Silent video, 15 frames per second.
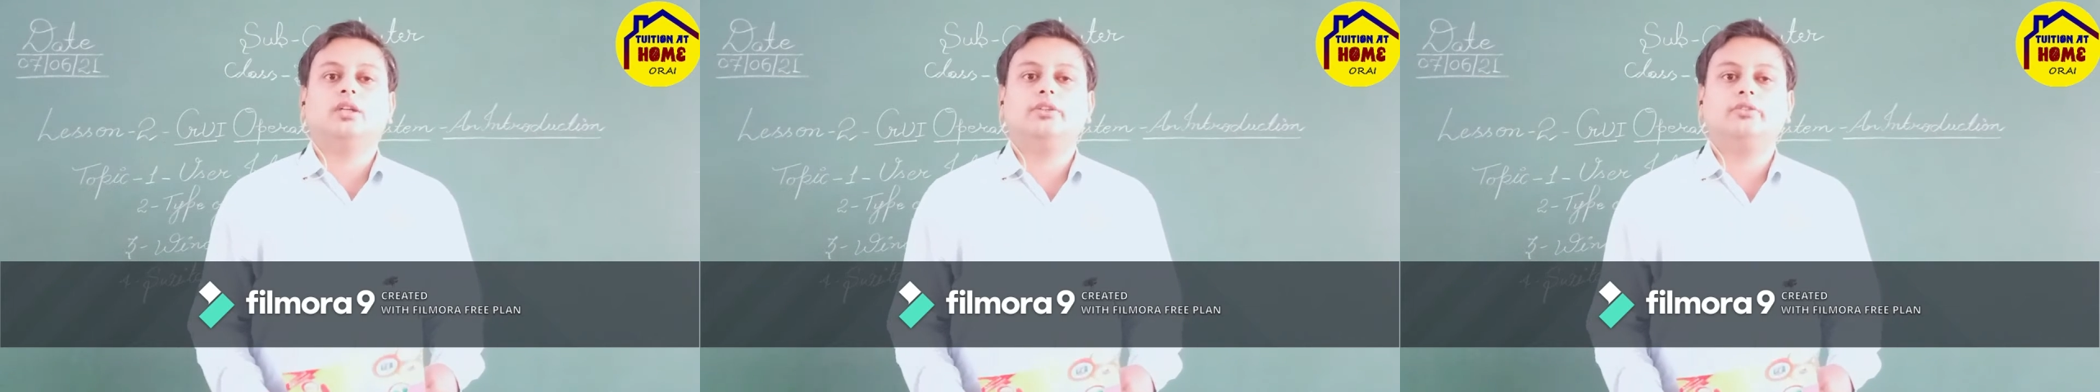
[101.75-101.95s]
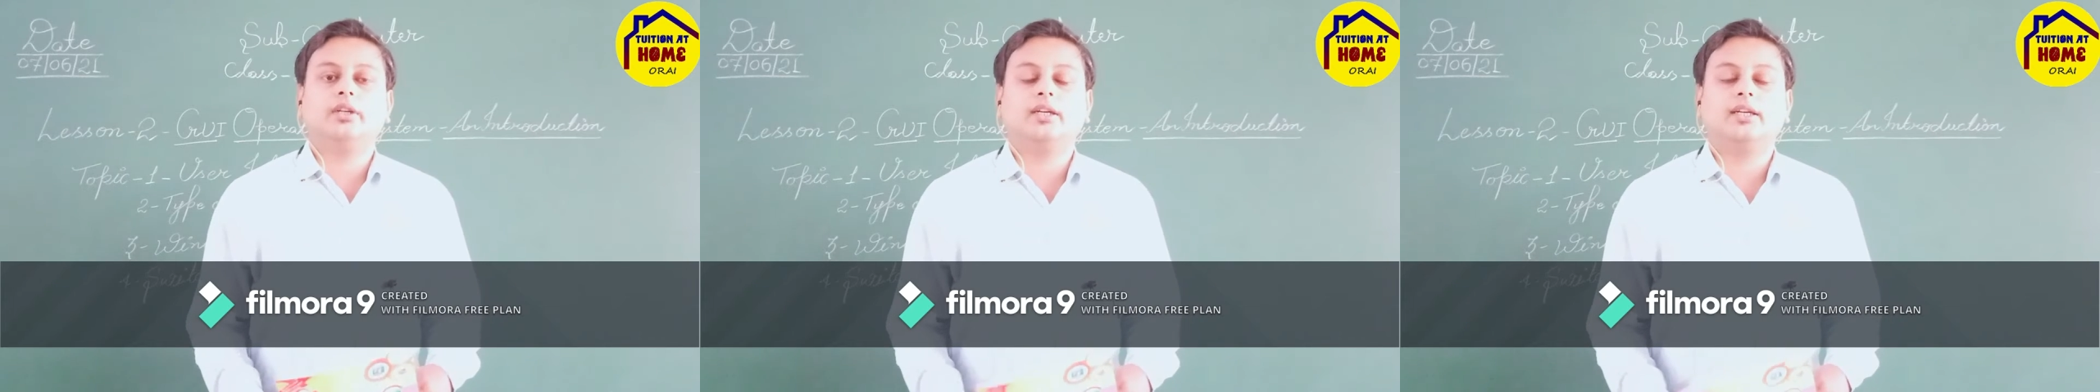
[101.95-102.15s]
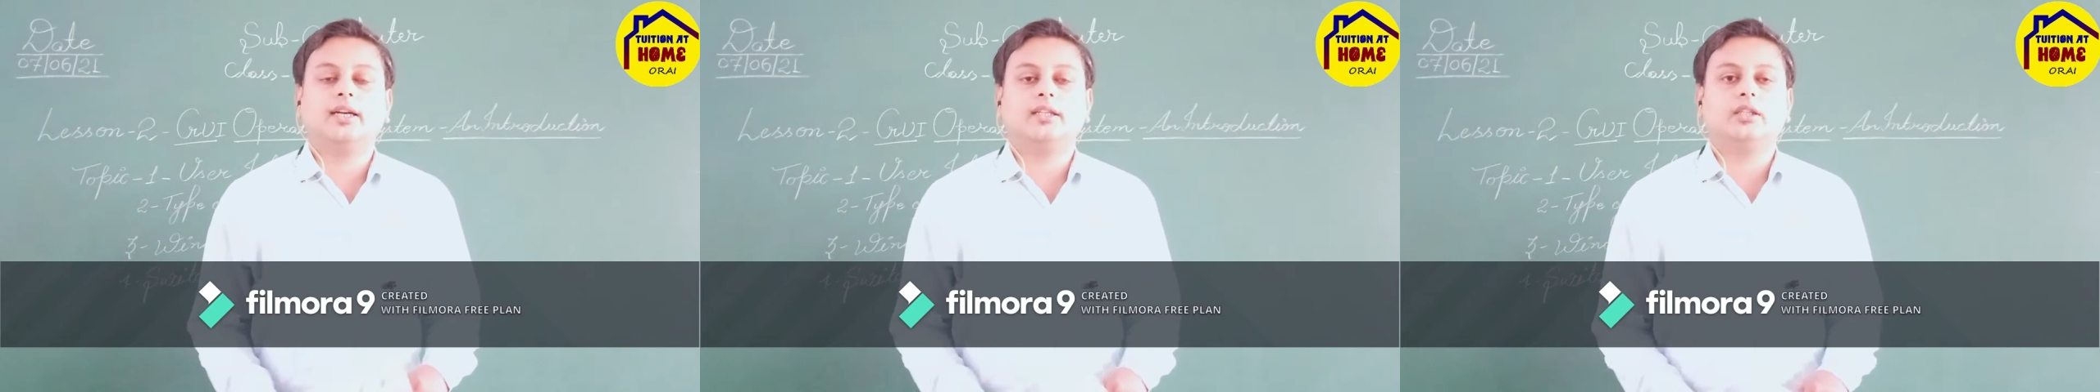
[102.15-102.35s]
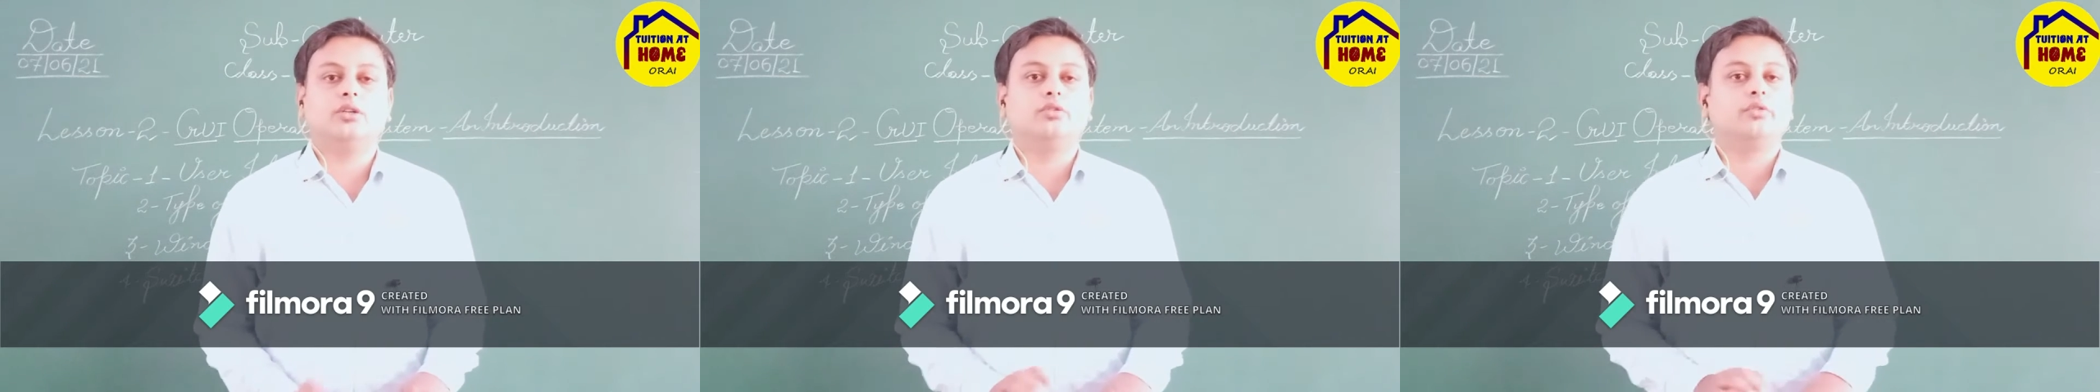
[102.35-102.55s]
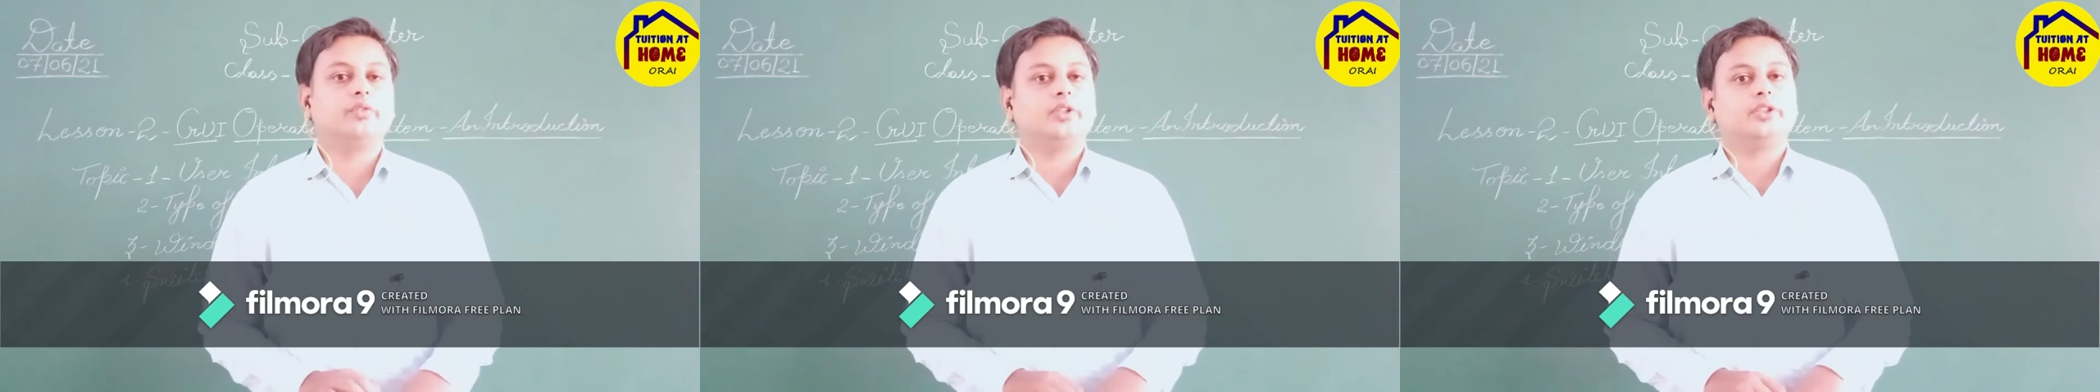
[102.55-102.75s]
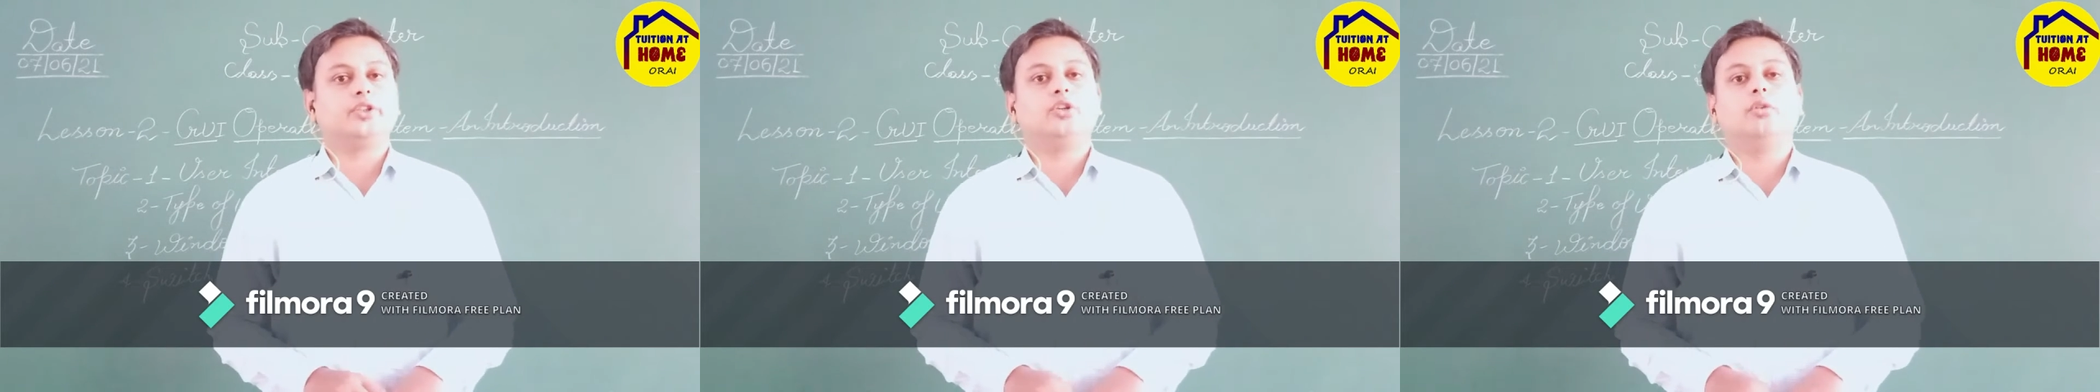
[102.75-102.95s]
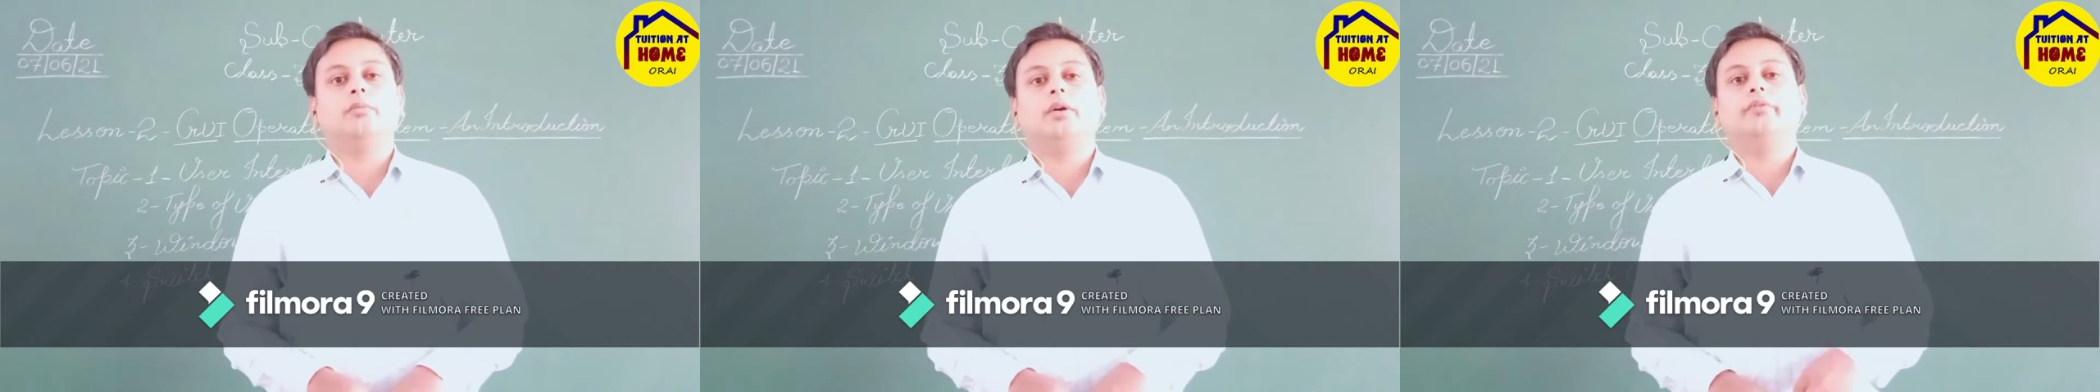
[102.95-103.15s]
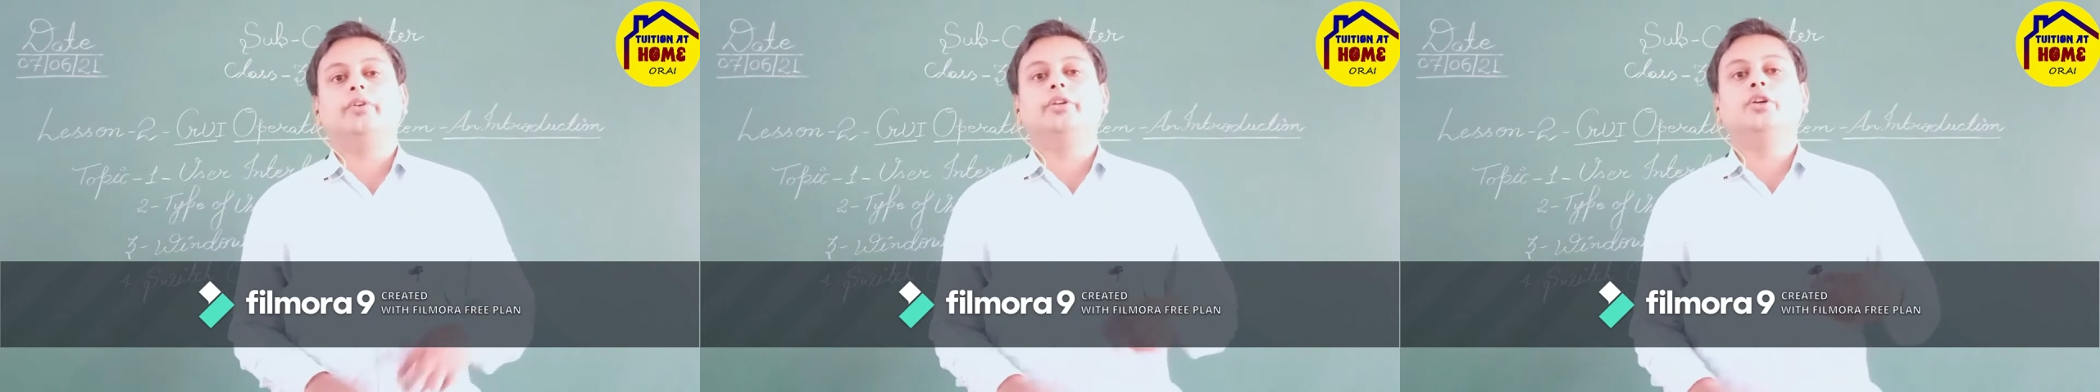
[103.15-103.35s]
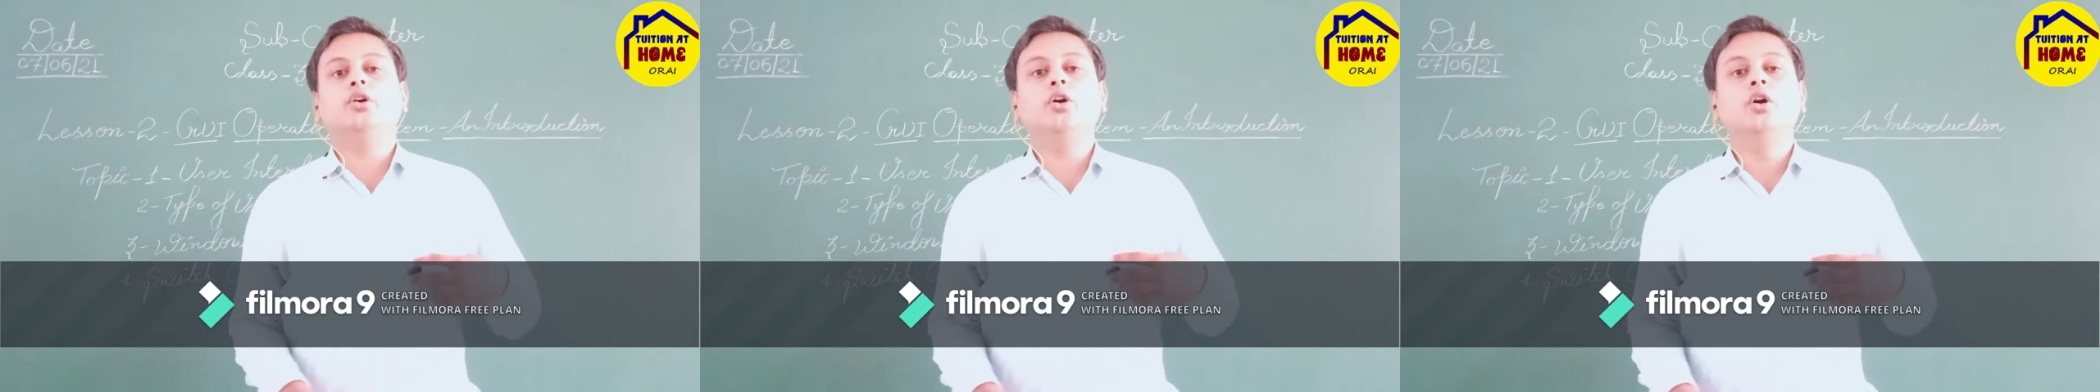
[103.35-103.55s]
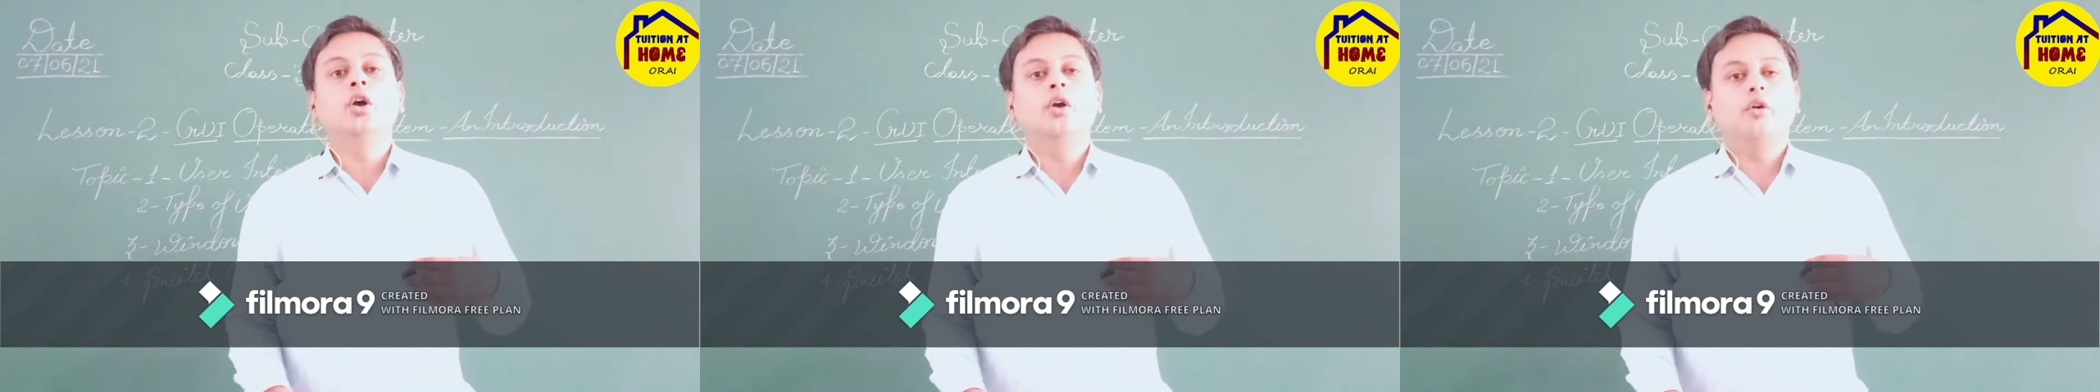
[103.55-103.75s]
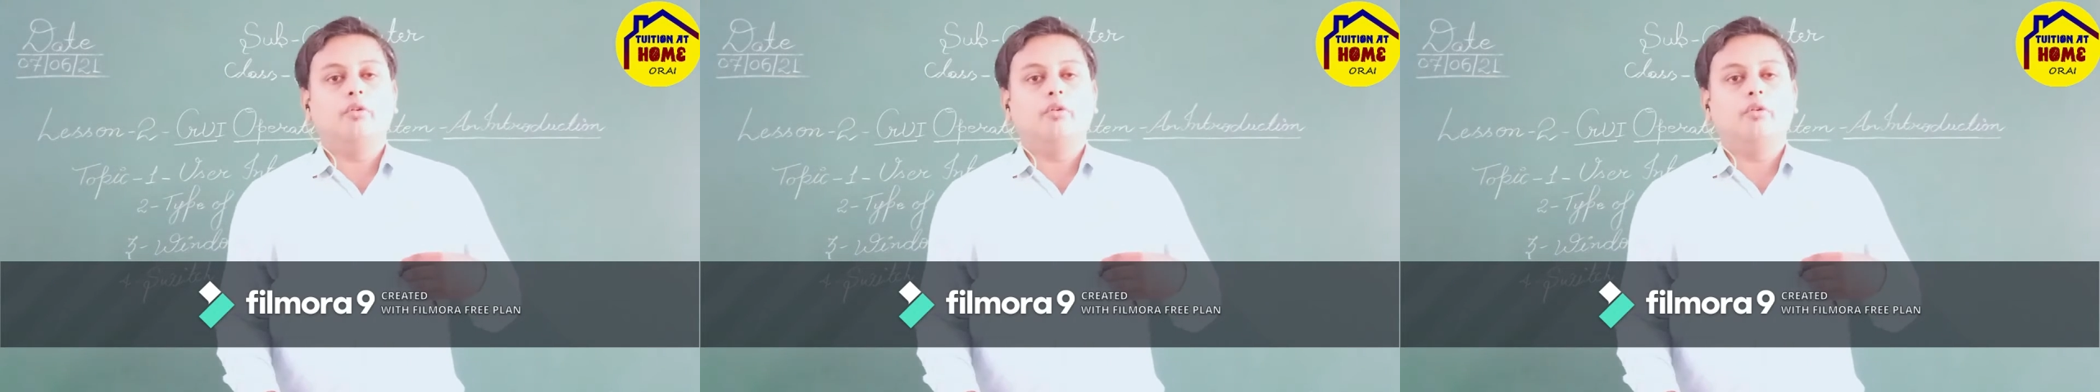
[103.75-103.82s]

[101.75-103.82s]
that you can get the notification of my video